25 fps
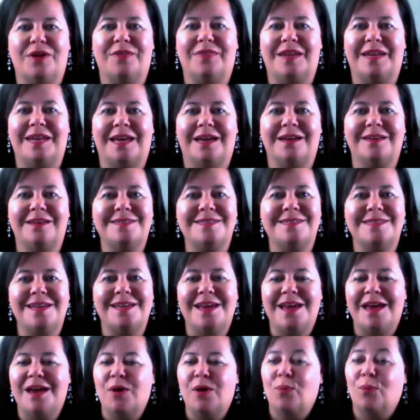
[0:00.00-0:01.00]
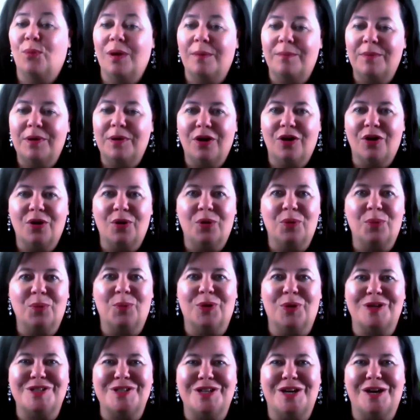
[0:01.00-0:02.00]
on the next webinar or
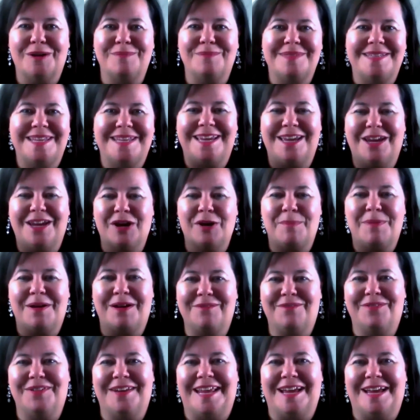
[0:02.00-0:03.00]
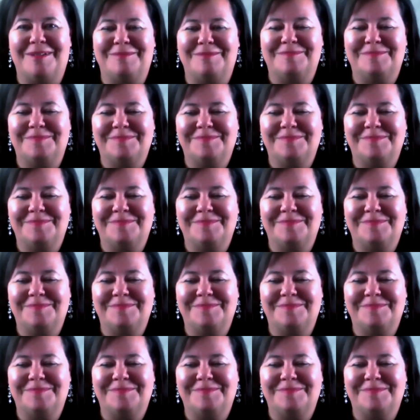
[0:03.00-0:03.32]
workshop. Take care. Bye for now.